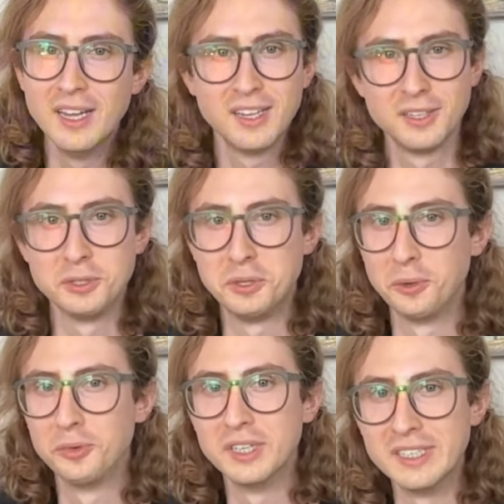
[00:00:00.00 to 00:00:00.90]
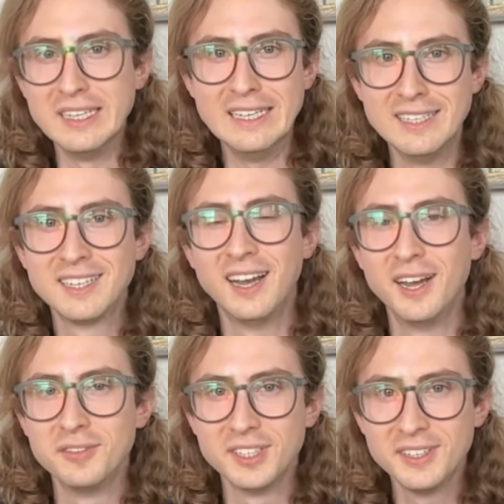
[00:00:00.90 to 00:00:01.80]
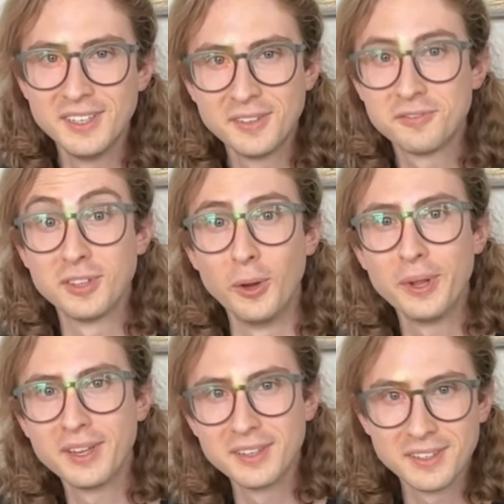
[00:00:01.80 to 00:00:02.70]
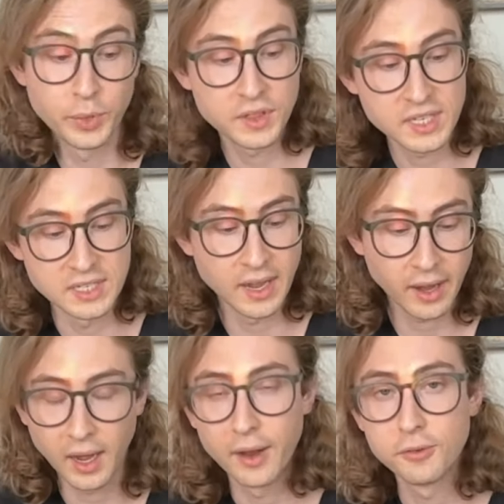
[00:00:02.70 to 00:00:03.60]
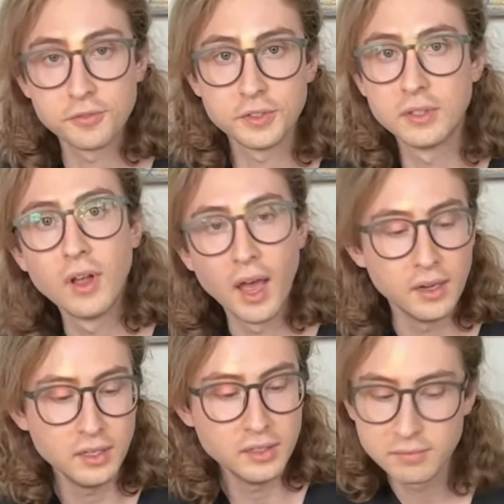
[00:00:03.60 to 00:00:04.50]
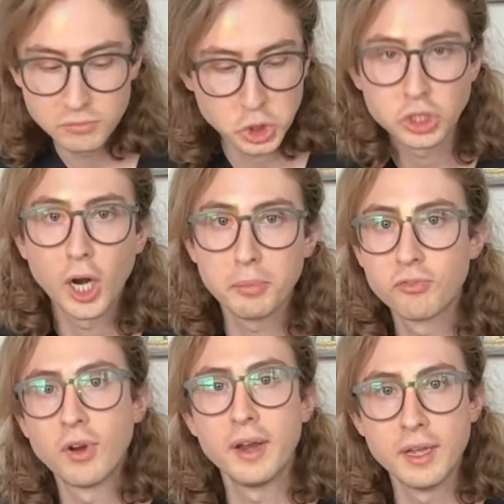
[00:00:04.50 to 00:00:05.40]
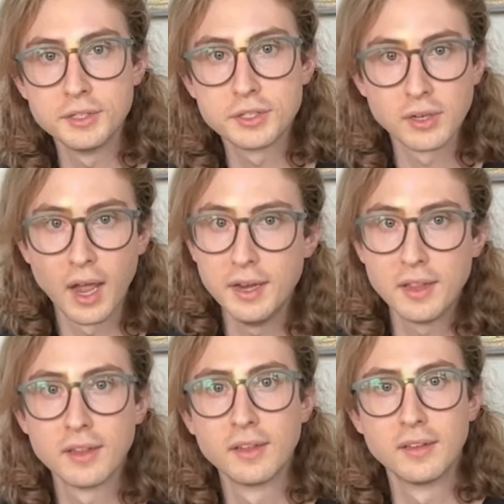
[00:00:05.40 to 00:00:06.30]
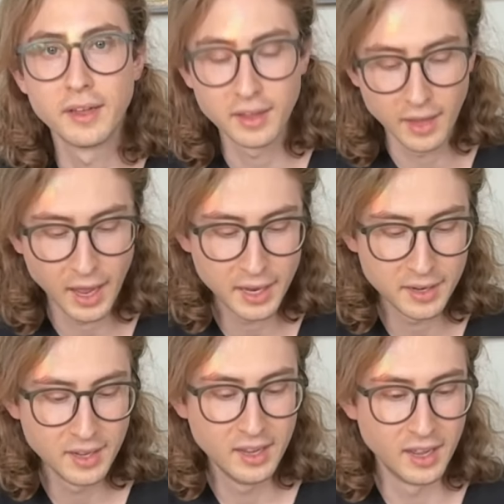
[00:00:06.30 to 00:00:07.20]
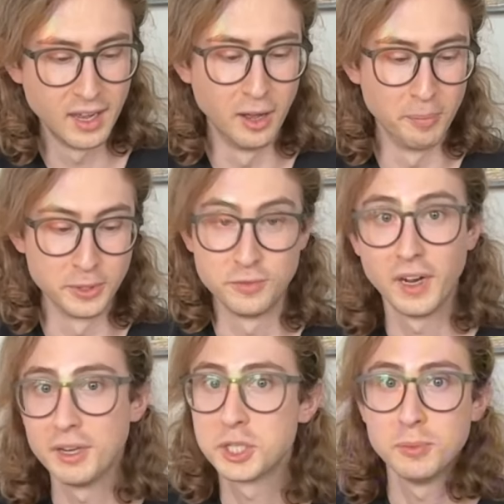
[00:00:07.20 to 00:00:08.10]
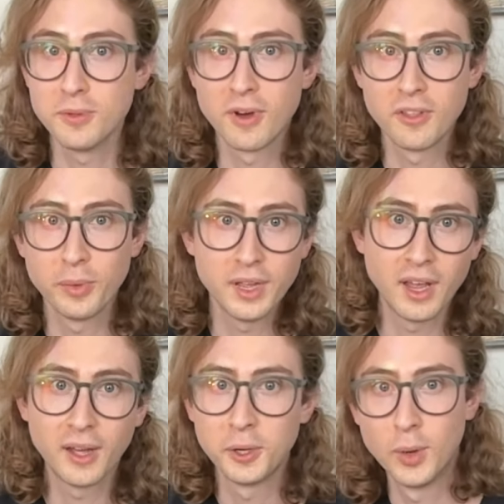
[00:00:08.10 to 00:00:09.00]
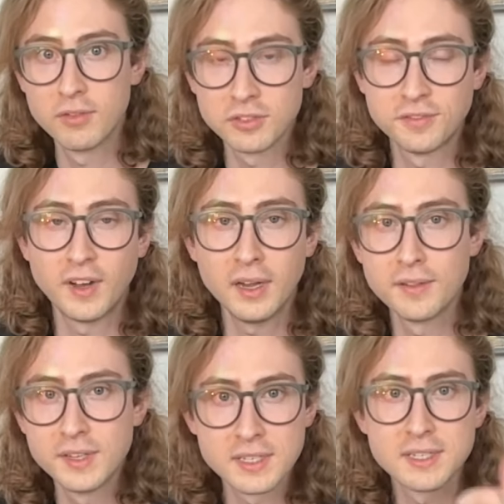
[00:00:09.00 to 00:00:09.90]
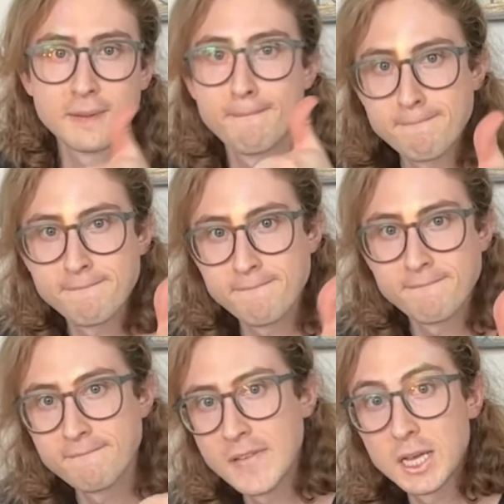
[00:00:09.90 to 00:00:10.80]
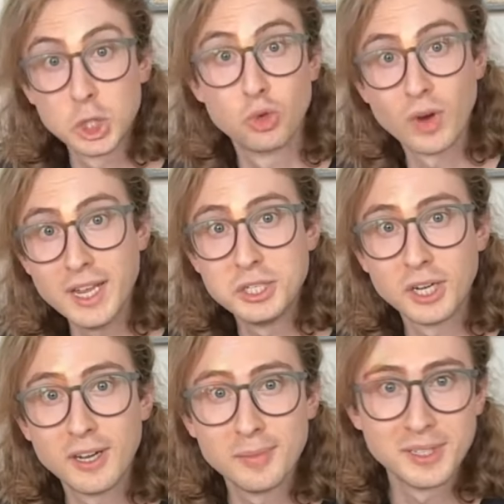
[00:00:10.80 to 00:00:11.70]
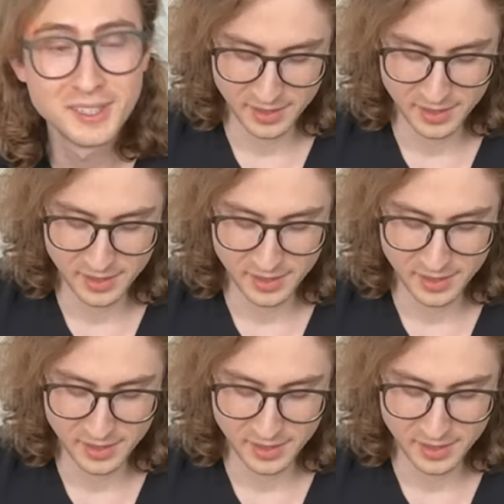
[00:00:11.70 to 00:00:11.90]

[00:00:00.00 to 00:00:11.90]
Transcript: there's no real need to have it floating. With this neck, I don't feel any sharp fret ends or anything like that. It's very smooth all the way down. Whoever filed this, great job.